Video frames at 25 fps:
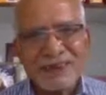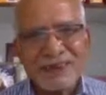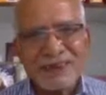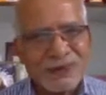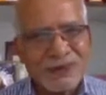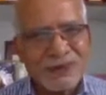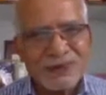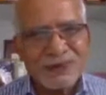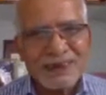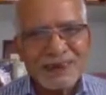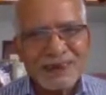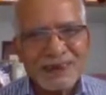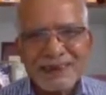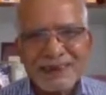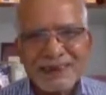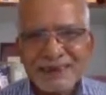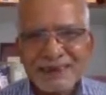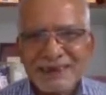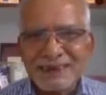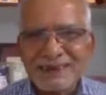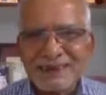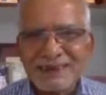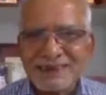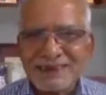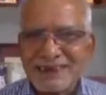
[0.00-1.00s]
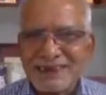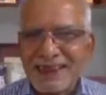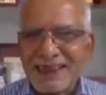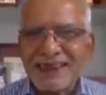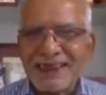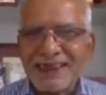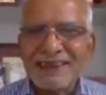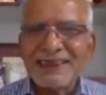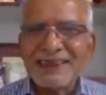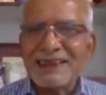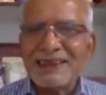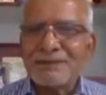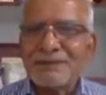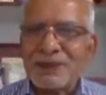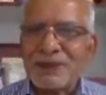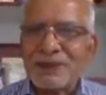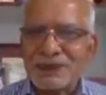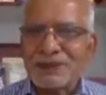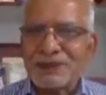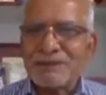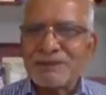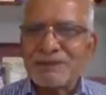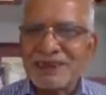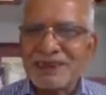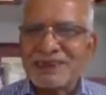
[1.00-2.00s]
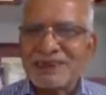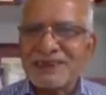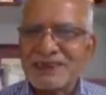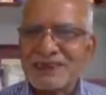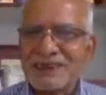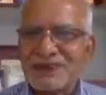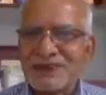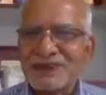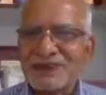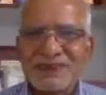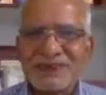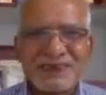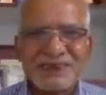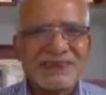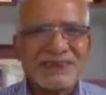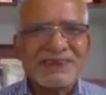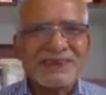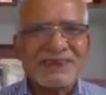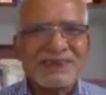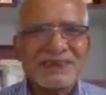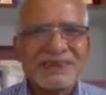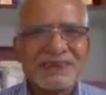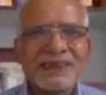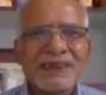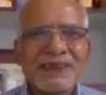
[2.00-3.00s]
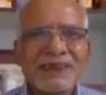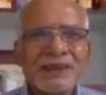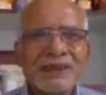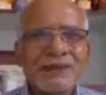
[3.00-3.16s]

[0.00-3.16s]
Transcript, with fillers: known that his standing and possibilities to research